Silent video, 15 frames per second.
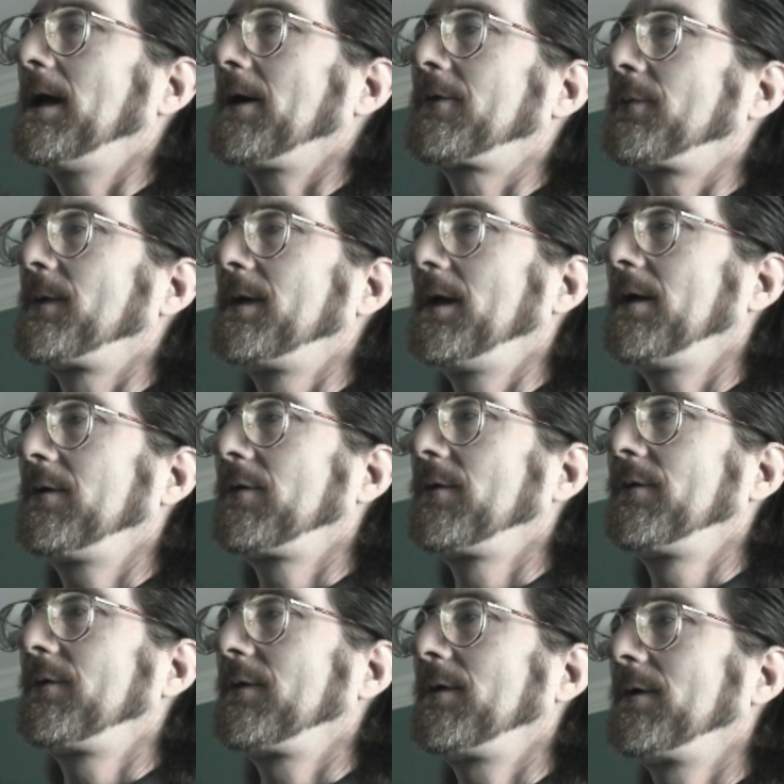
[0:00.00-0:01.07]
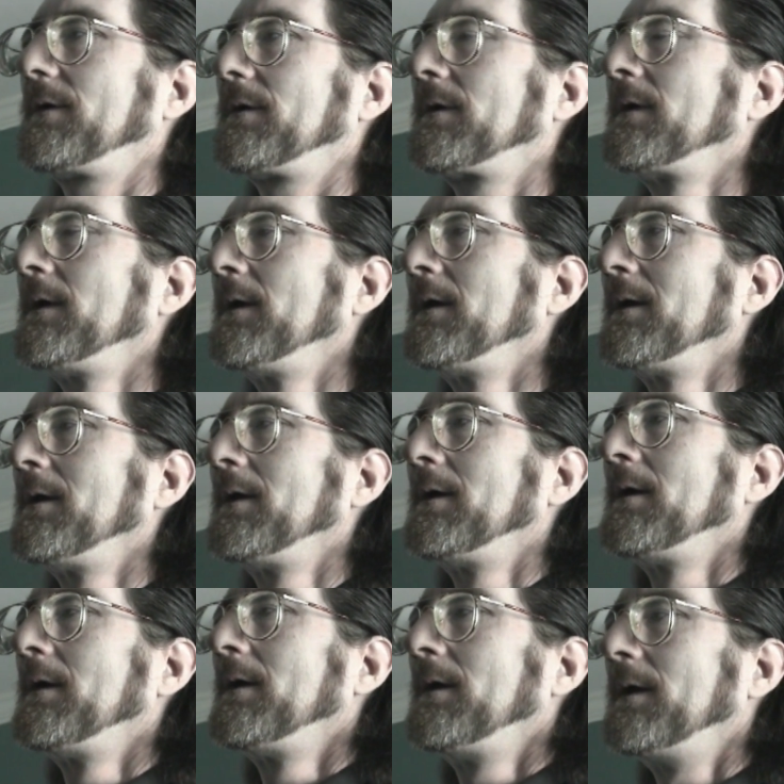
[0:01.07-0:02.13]
explanations or
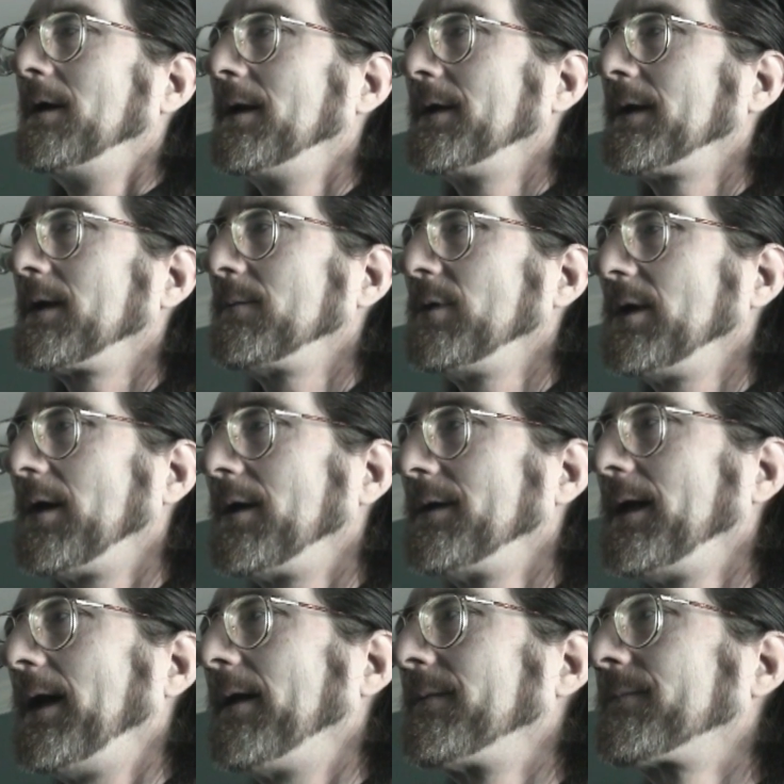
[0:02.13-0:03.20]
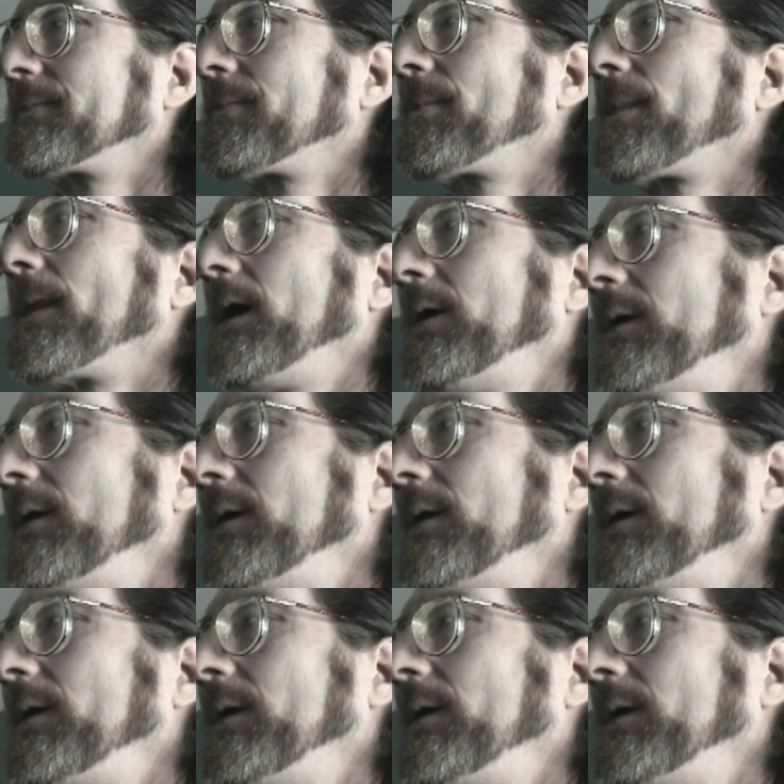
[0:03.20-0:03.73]
anything beyond that. All